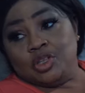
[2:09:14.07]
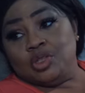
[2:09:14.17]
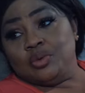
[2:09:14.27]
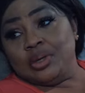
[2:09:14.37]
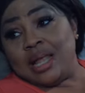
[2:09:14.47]

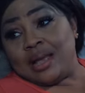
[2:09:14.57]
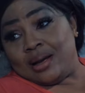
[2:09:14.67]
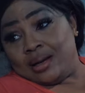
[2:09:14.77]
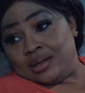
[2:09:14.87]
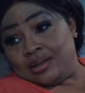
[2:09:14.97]
You will like
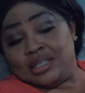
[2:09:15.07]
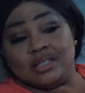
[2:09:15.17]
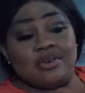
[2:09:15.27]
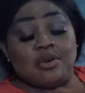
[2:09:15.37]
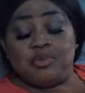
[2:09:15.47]
her.
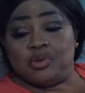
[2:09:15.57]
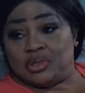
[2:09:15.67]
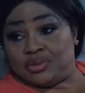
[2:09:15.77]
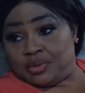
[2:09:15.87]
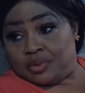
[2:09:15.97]
She's very
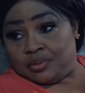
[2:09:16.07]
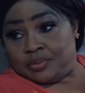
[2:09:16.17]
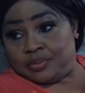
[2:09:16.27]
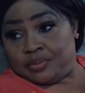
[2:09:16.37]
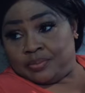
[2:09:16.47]
beautiful.
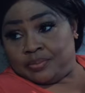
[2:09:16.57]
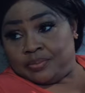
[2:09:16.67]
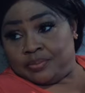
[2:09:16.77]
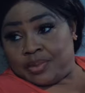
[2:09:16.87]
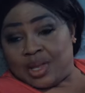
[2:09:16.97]

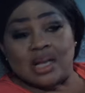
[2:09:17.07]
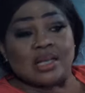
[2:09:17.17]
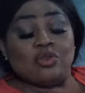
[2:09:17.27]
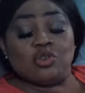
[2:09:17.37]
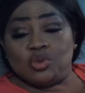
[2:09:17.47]
And
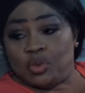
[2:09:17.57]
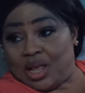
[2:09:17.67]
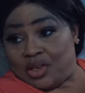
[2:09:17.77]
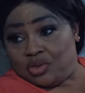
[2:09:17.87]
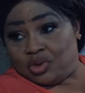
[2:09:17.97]
I know she will
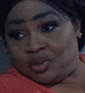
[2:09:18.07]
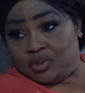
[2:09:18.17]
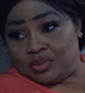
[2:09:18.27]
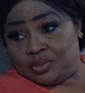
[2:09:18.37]
like you too.